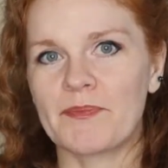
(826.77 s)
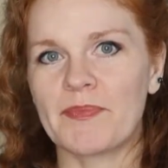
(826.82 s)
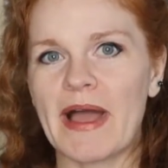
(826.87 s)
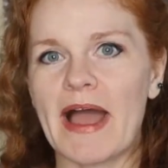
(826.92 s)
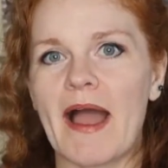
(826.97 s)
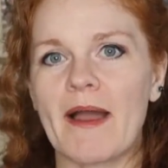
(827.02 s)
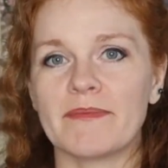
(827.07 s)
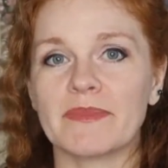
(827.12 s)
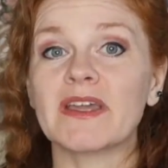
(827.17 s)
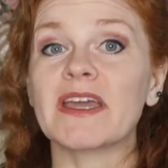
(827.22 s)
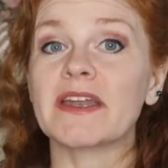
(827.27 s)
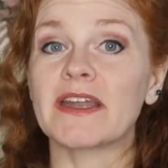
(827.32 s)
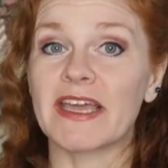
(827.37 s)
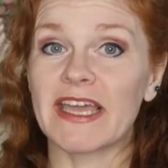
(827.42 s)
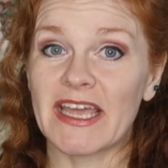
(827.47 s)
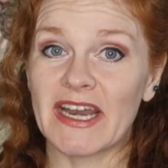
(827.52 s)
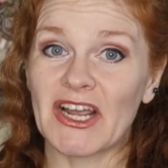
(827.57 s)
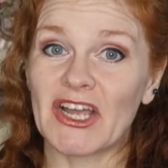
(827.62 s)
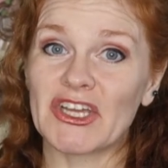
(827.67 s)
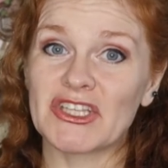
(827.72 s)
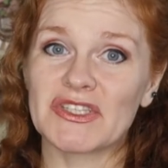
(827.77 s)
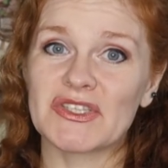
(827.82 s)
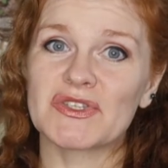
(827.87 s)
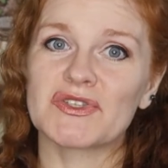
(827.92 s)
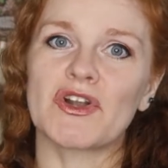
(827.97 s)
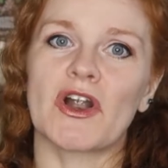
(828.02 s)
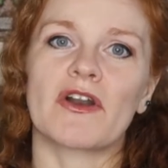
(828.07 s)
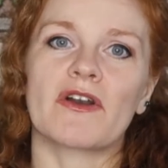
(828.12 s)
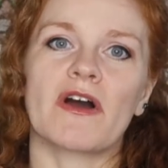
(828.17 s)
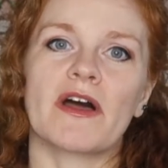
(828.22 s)
but I'm going to get a good
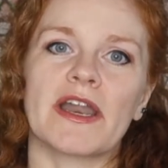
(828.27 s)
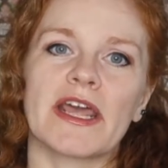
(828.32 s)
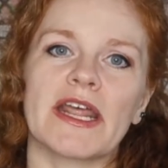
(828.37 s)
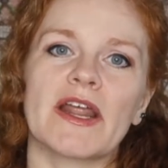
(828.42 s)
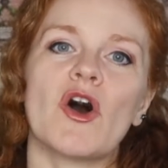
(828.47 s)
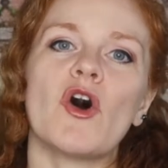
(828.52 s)
start on it.